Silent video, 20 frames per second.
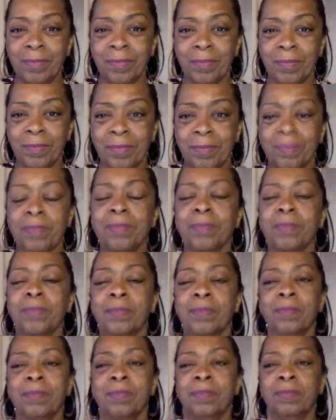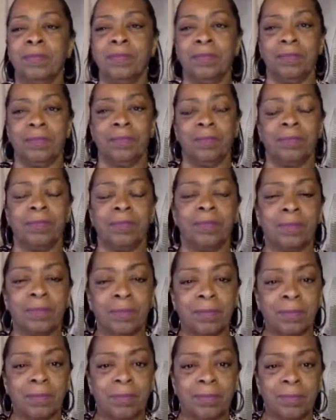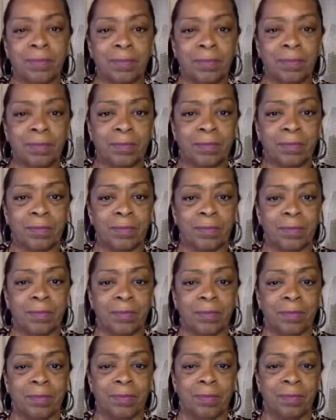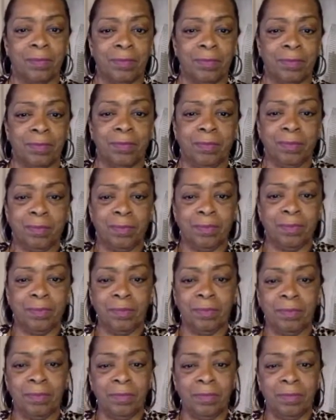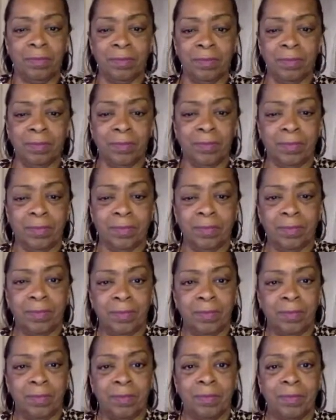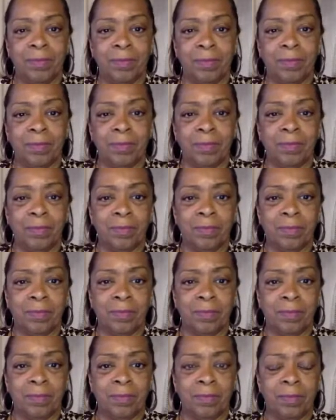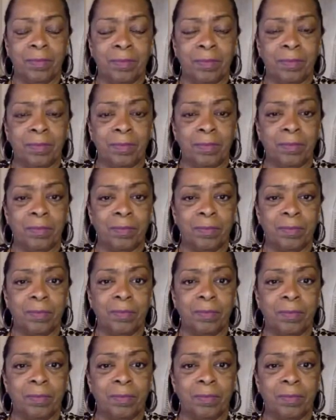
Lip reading: (not speaking)